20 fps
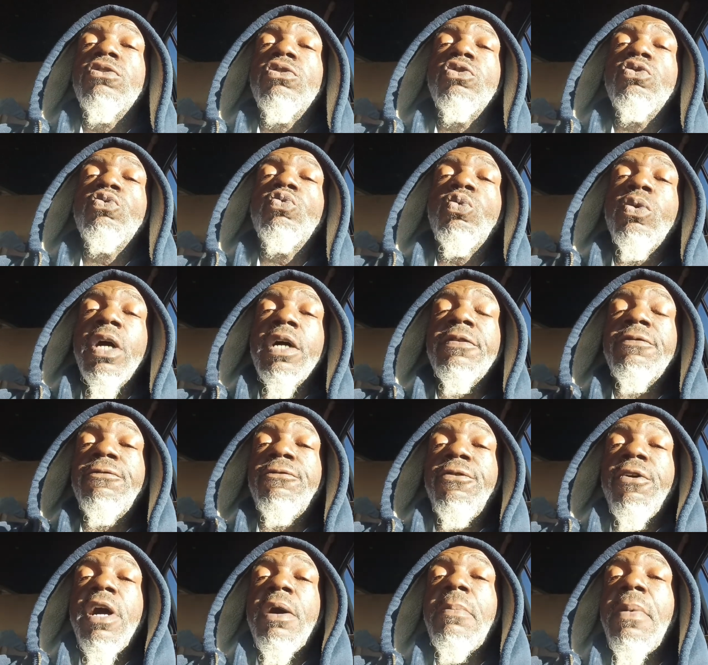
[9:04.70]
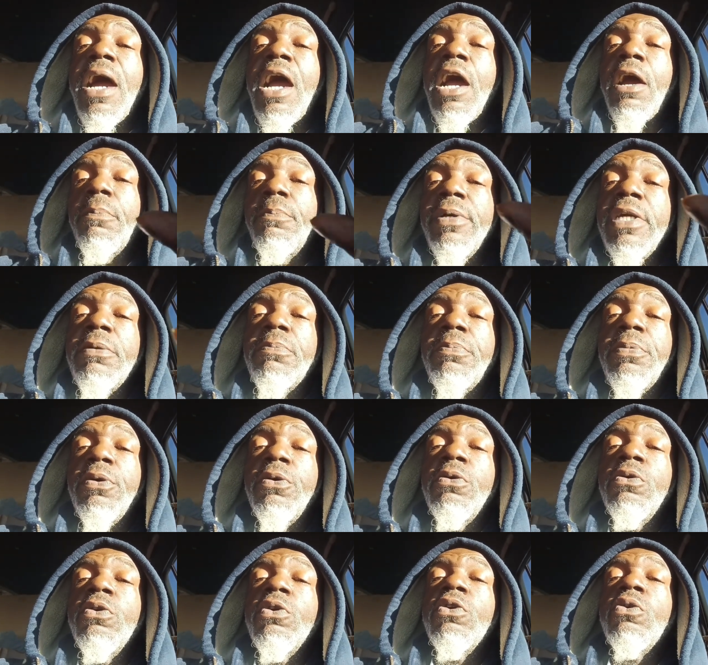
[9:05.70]
to run from our
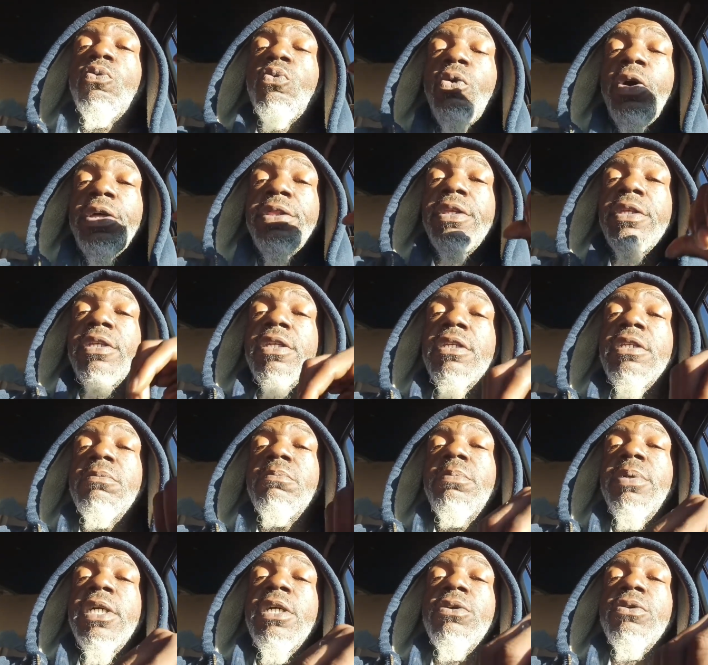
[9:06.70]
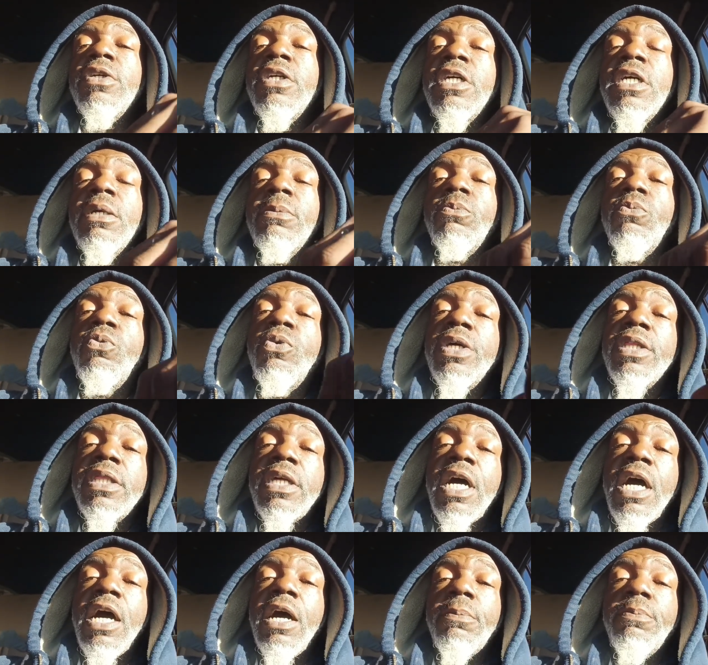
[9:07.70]
people rather than build up with
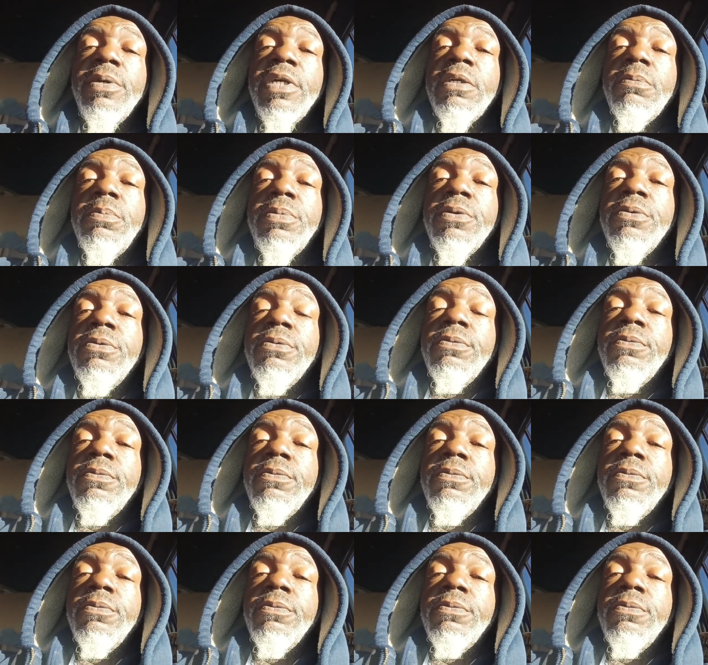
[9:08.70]
our people.